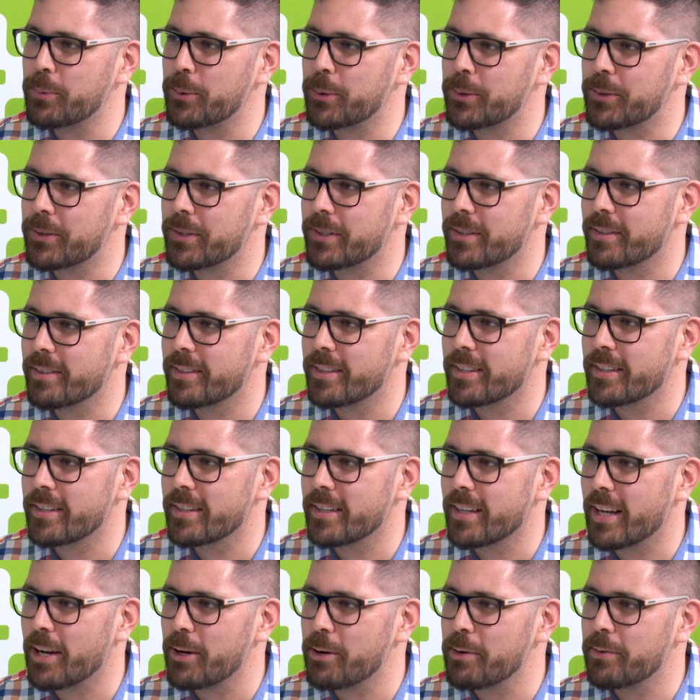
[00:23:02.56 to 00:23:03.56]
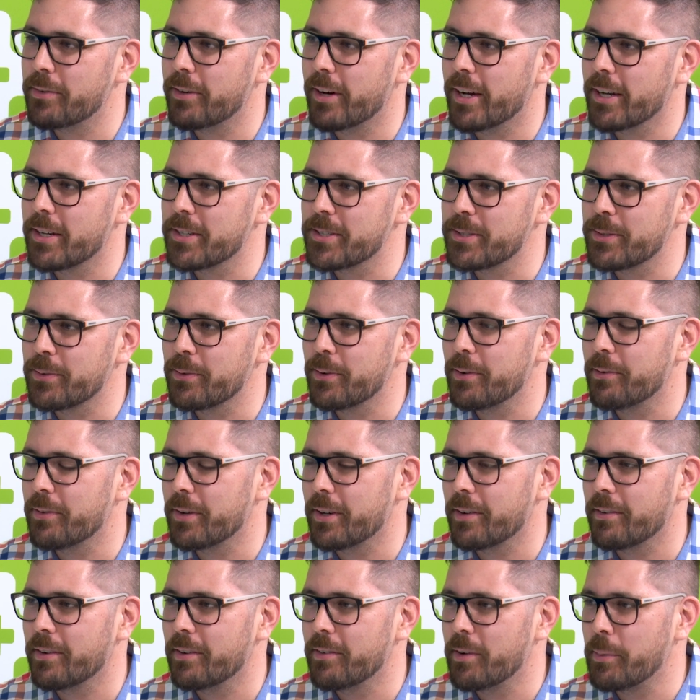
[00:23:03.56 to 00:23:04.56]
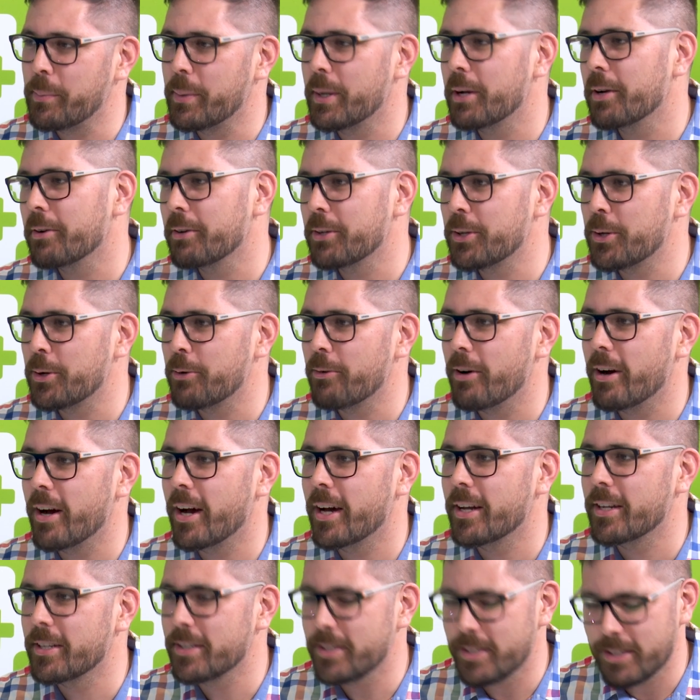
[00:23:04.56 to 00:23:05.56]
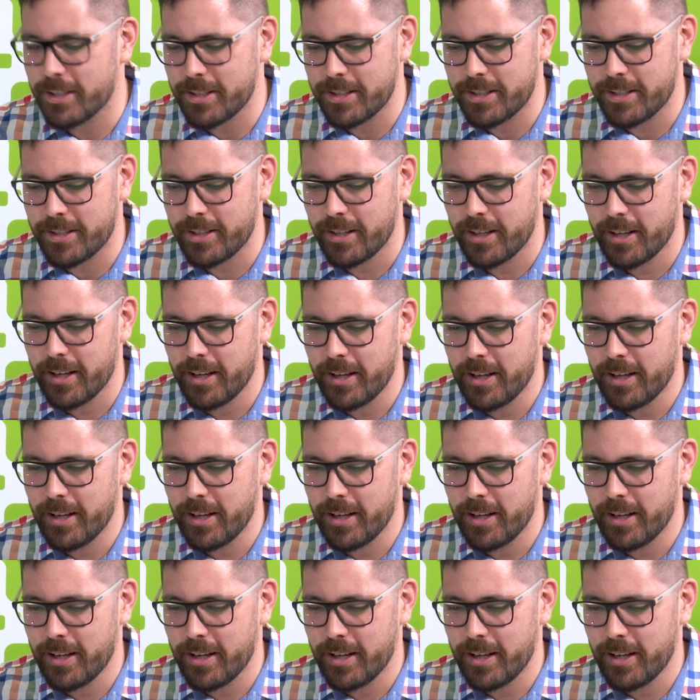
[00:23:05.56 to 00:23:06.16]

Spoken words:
point to clarify, because if I'm hearing you right, it's